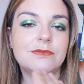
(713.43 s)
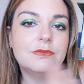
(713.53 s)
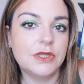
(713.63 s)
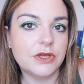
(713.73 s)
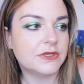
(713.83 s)

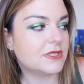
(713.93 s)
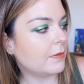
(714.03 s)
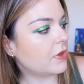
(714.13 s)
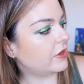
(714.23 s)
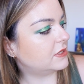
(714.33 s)
looks
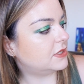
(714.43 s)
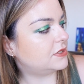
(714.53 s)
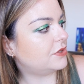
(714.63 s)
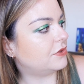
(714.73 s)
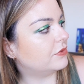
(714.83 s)
I'm going to
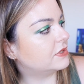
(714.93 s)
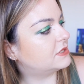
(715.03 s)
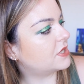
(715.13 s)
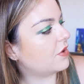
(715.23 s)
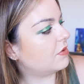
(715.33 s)
do.
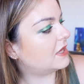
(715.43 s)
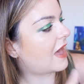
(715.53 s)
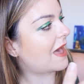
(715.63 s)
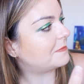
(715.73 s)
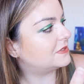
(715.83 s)
So
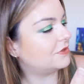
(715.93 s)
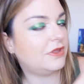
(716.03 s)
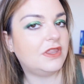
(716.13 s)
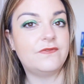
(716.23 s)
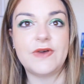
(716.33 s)

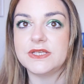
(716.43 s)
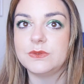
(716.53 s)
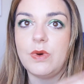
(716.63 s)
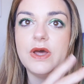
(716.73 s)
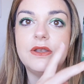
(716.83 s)
absolutely the
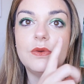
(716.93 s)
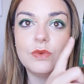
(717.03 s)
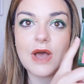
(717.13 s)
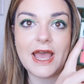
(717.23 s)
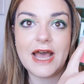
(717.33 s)
first one,
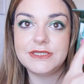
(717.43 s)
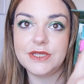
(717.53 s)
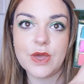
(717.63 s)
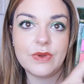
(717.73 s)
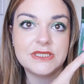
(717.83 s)
I had to
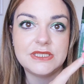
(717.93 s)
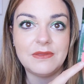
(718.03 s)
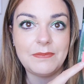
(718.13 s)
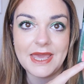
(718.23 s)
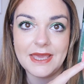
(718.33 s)
go into
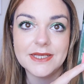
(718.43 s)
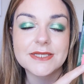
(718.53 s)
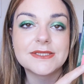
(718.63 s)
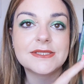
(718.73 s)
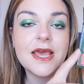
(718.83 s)
the
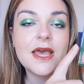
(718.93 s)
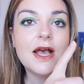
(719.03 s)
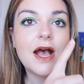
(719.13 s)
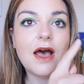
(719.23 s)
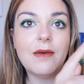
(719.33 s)
pinks.
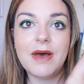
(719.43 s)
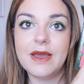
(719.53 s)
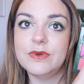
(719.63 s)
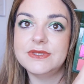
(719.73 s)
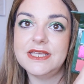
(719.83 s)
Um, I will